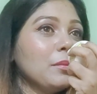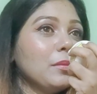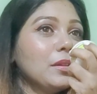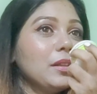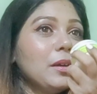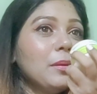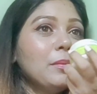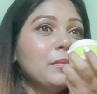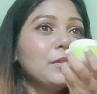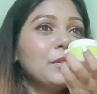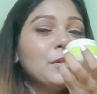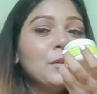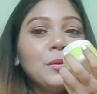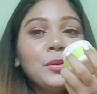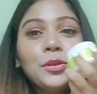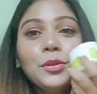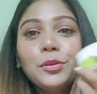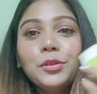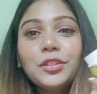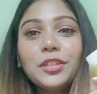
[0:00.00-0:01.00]
love
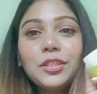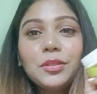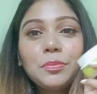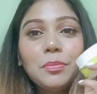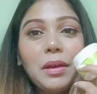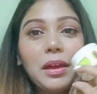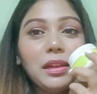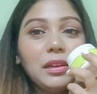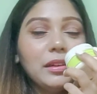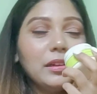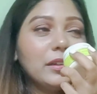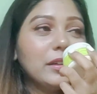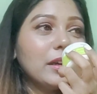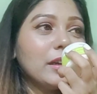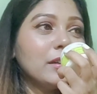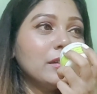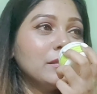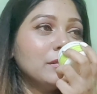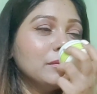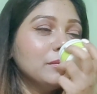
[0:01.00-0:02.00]
you just smell it
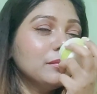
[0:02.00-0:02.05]
and